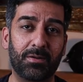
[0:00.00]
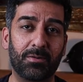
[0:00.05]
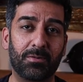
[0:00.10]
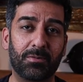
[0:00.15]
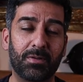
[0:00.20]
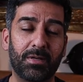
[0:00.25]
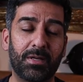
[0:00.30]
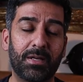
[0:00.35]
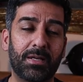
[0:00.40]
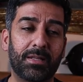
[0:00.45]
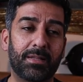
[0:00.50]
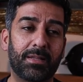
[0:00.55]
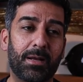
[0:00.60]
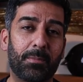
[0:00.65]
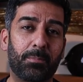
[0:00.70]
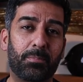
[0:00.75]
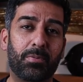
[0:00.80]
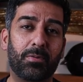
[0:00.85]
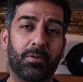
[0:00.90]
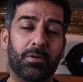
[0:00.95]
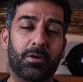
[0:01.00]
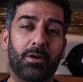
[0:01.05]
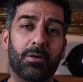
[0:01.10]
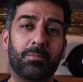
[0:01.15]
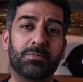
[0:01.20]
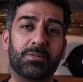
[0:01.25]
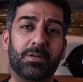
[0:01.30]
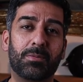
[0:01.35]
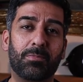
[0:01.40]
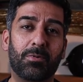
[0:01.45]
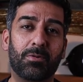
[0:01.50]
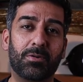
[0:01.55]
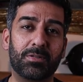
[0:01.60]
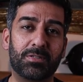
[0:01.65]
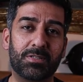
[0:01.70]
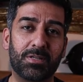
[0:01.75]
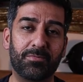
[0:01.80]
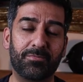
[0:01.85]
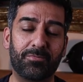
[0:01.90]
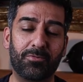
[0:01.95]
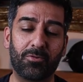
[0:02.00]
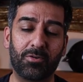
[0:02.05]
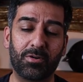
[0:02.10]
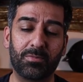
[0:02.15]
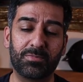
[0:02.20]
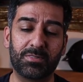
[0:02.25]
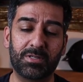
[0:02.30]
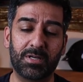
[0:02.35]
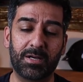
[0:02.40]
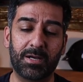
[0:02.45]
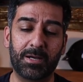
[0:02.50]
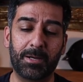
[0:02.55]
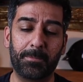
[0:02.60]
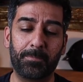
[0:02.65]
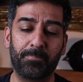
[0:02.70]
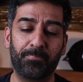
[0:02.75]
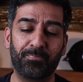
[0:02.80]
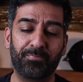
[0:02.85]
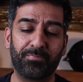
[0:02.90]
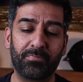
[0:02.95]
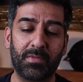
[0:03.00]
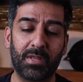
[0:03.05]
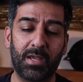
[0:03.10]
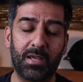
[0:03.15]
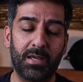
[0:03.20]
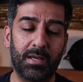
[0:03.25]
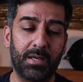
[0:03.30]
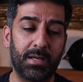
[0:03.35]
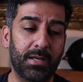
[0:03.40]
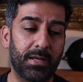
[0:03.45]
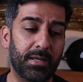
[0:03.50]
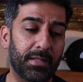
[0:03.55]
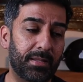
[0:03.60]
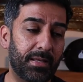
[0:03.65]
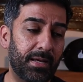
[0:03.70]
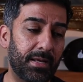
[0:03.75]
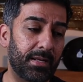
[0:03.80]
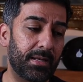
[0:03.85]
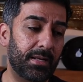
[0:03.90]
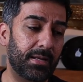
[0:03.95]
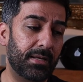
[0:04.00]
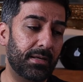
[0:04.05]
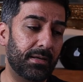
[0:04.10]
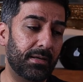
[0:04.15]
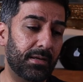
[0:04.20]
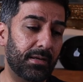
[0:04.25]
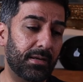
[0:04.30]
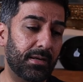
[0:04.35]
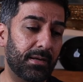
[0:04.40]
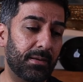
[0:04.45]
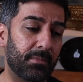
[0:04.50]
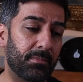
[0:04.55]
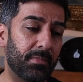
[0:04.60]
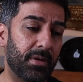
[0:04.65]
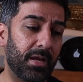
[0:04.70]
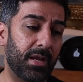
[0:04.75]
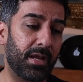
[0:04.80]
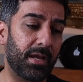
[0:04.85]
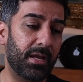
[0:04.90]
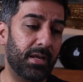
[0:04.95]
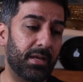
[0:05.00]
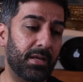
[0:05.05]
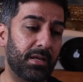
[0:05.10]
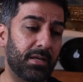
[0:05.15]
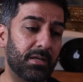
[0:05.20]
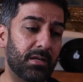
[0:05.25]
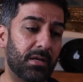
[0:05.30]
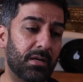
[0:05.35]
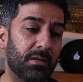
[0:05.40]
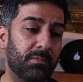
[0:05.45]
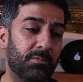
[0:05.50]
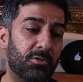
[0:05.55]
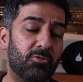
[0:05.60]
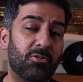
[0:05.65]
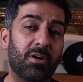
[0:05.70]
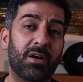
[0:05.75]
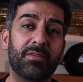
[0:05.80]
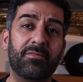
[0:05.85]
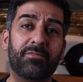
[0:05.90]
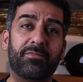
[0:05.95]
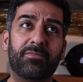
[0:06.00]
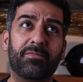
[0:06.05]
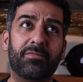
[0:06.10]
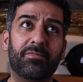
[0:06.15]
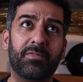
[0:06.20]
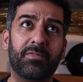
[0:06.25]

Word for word: you know that comes up on some forums um, then um, a triumph